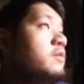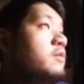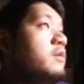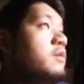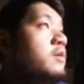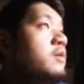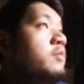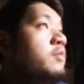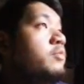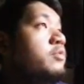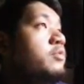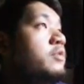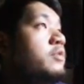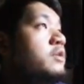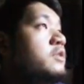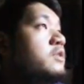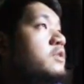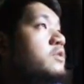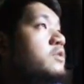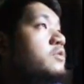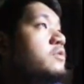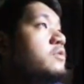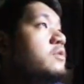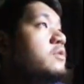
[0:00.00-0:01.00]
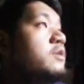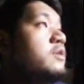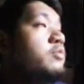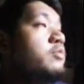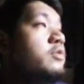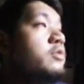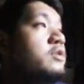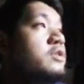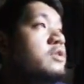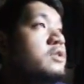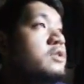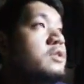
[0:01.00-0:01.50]
I'll probably
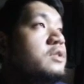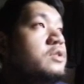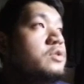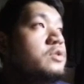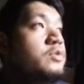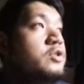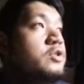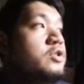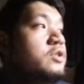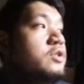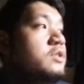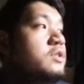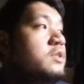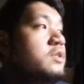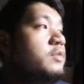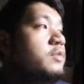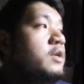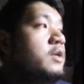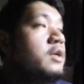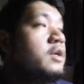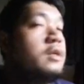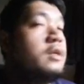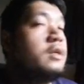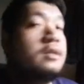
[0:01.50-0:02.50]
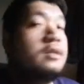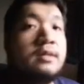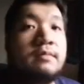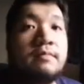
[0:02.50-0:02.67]
just switch to something else.